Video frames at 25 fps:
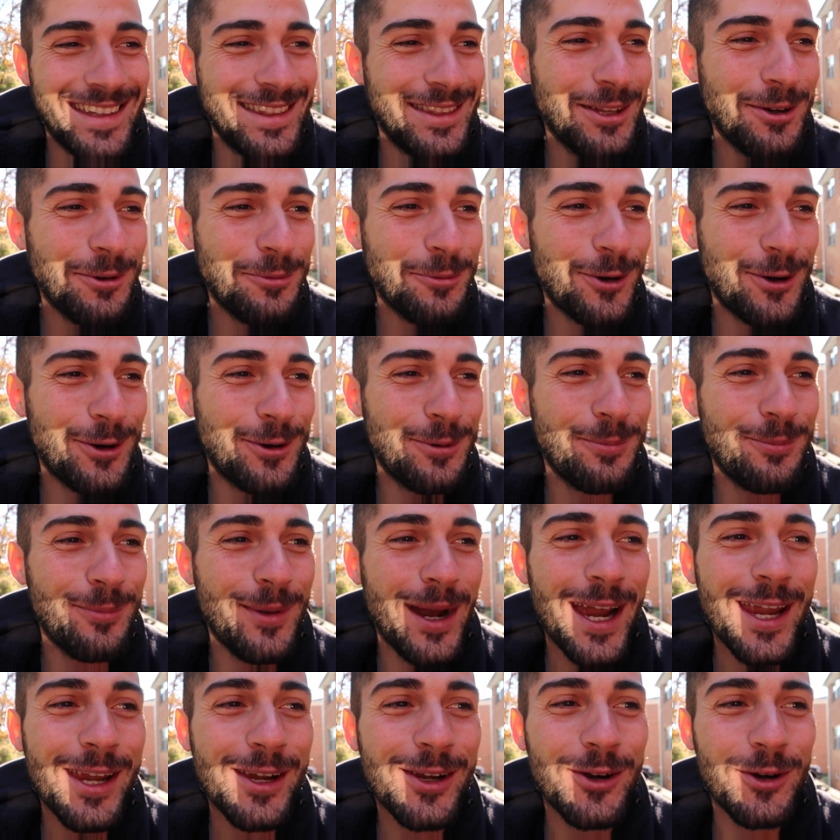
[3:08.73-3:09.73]
No more
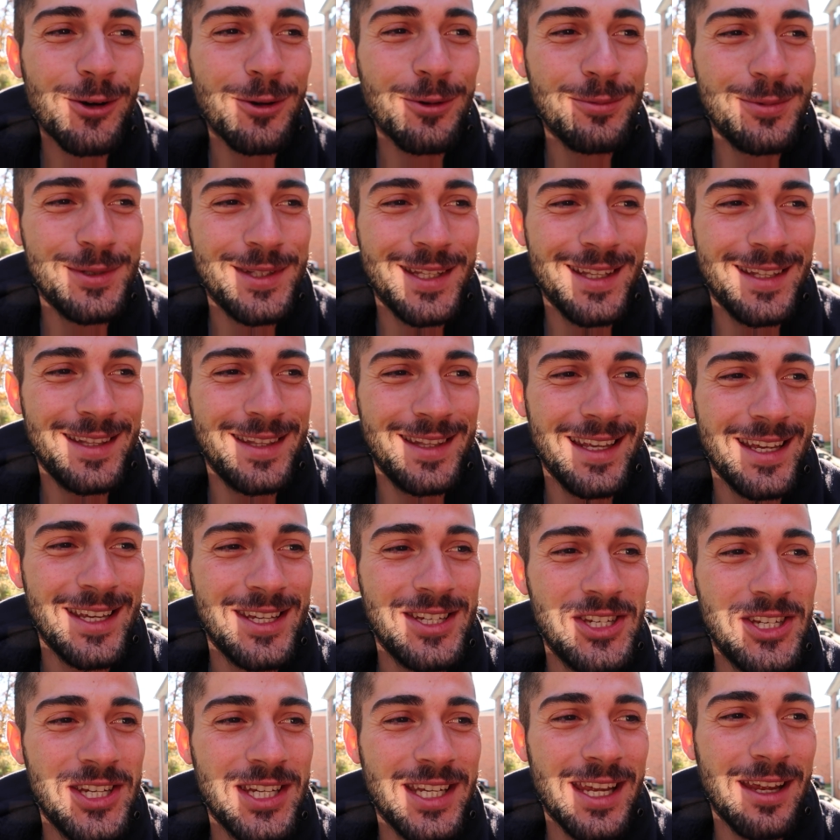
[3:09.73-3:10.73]
microbes that
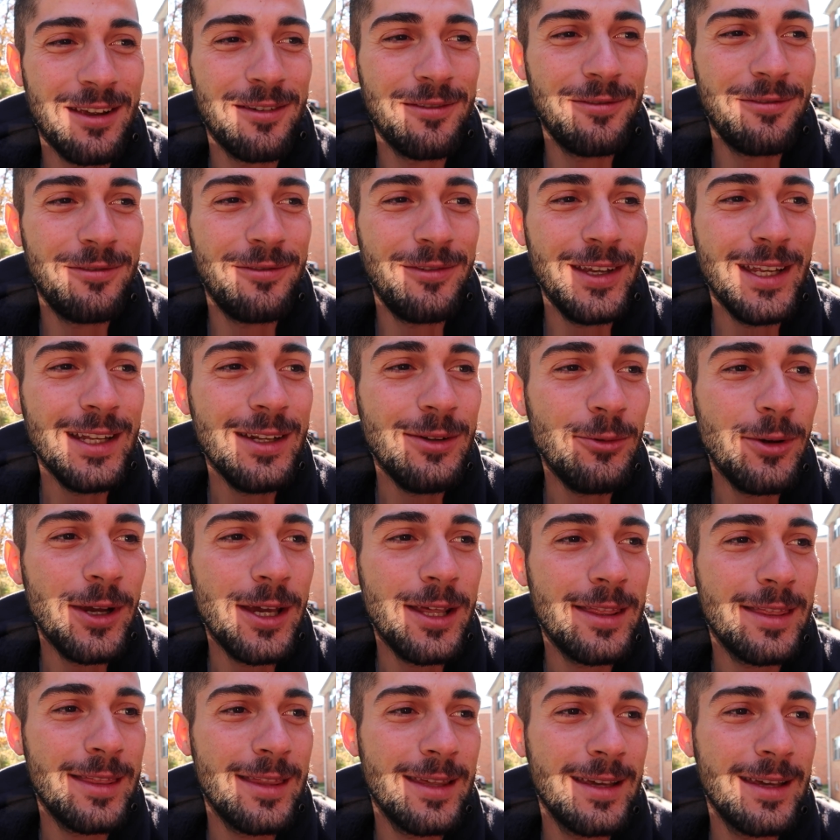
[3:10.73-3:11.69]
she can feed with.